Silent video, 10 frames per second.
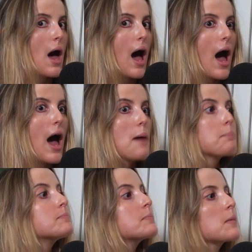
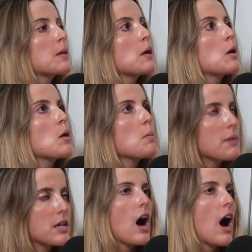
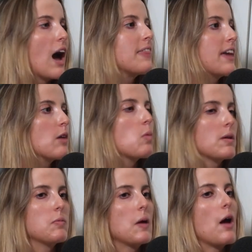But yeah, I think
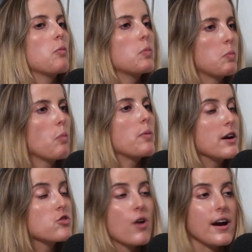what
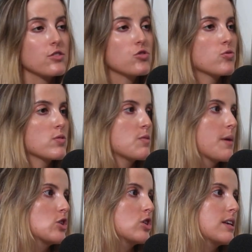we're trying to do
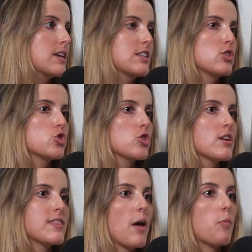especially is
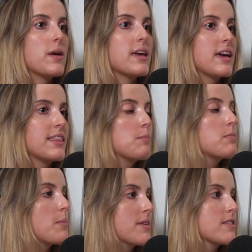ensure that we can
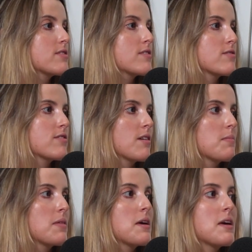implement a
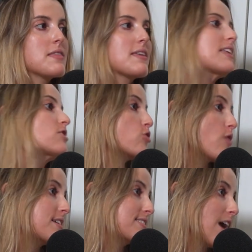system that
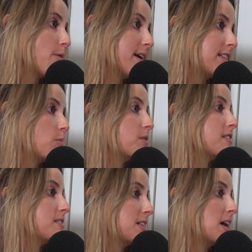integrates directly with
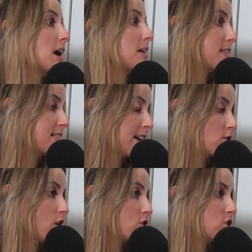the
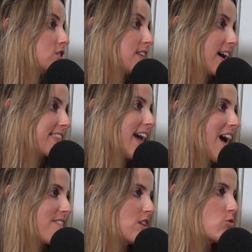technology stack they
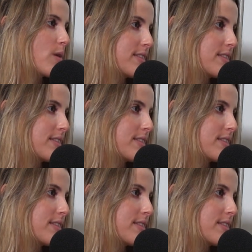have as ready,